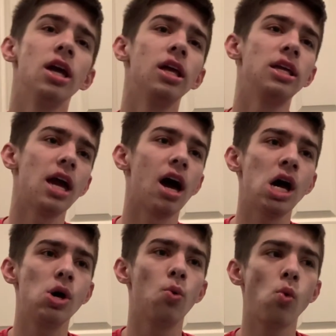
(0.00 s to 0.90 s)
Yeah,
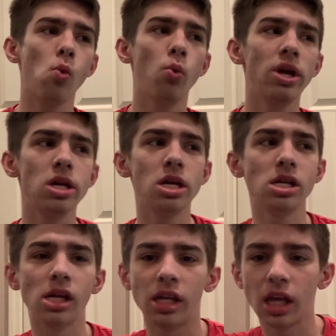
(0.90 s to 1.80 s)

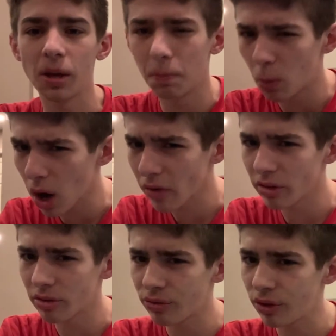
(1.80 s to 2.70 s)
we get more of a
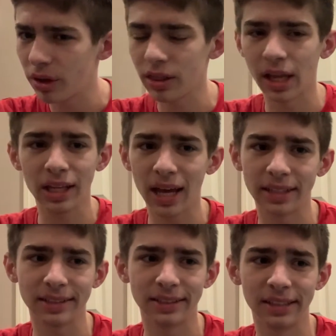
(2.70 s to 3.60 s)
feeling that
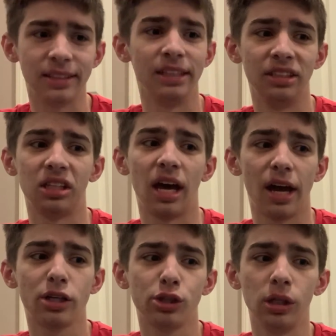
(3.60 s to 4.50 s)
yes, this is
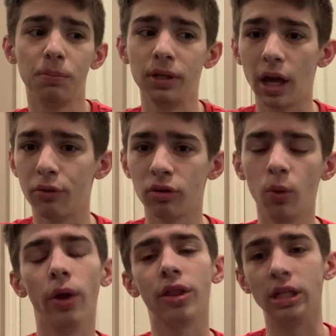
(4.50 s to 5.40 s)
actually Pietro
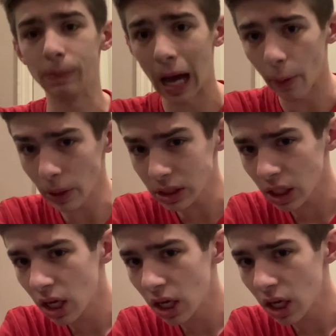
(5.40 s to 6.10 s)
with his powers.